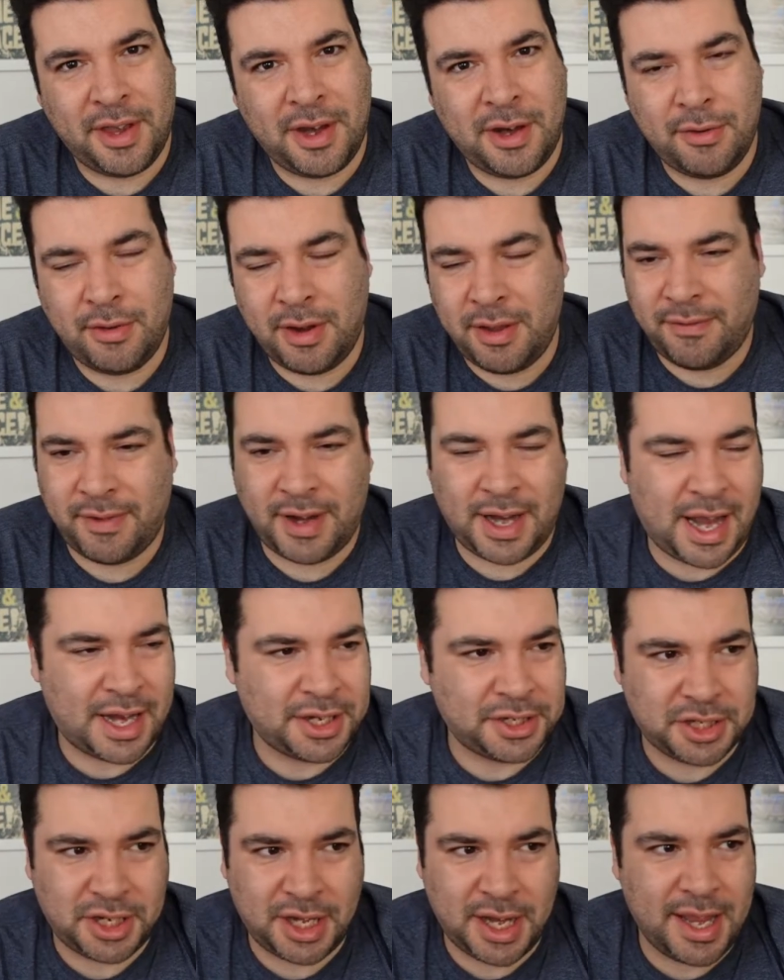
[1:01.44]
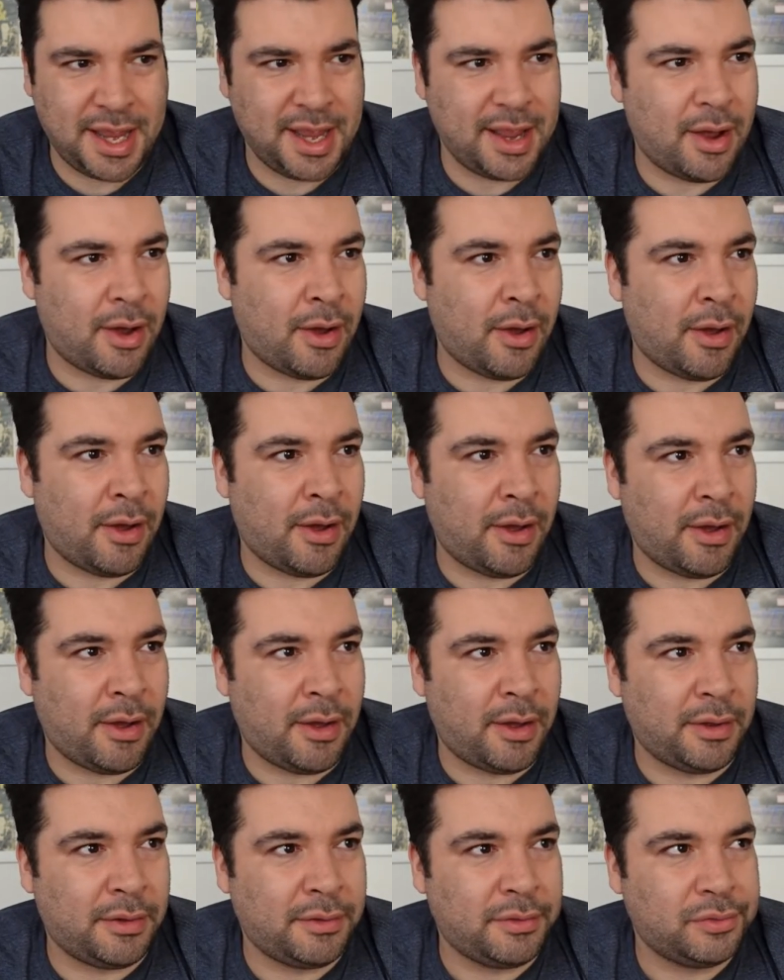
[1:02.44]
you knew either Lashley
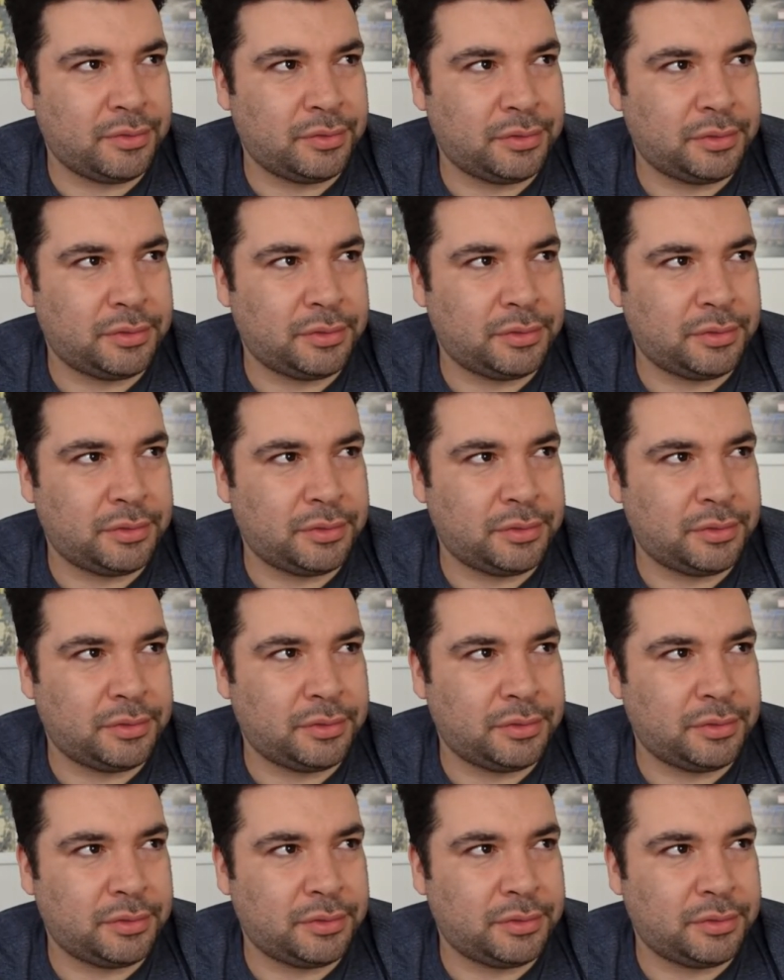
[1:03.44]
or